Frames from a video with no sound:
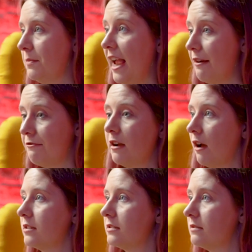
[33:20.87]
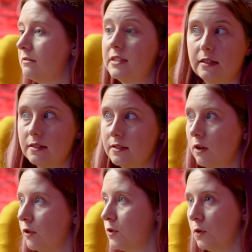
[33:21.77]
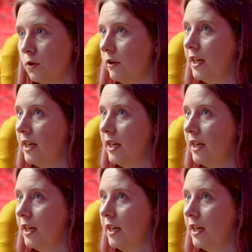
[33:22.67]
but every cast since on tour